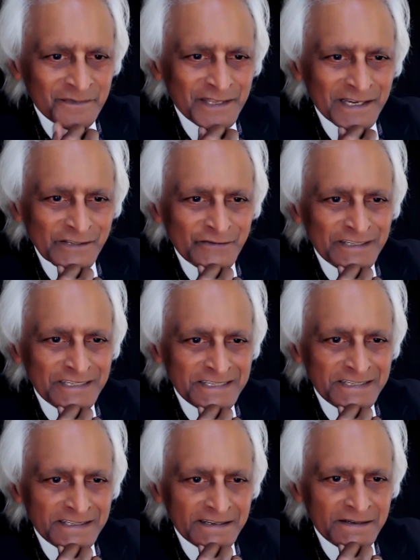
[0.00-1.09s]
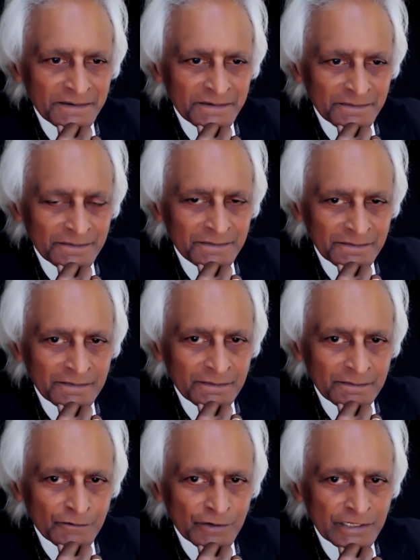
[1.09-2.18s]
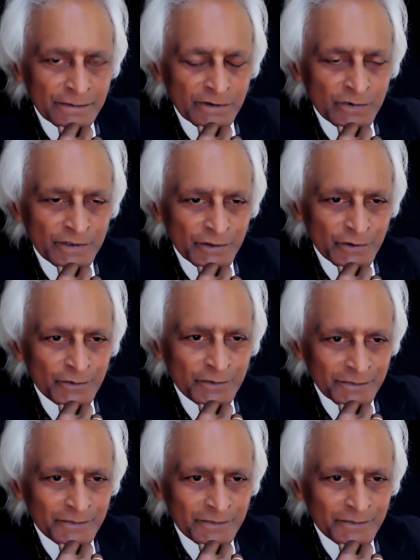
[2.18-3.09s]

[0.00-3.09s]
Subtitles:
Thanks for listening. Great to be with you.